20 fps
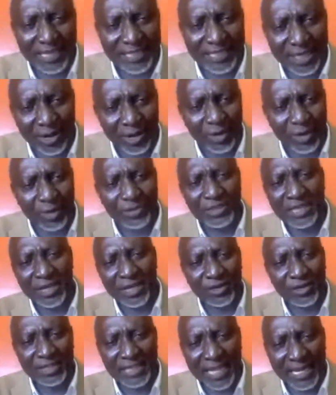Sierra Leone
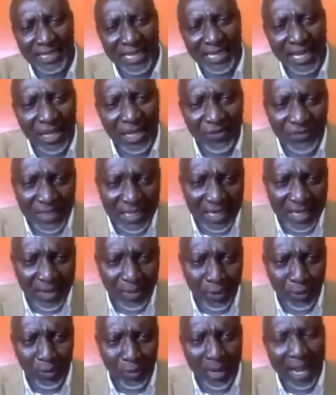genocide, I lived in
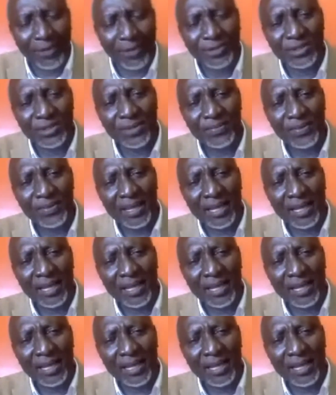it throughout.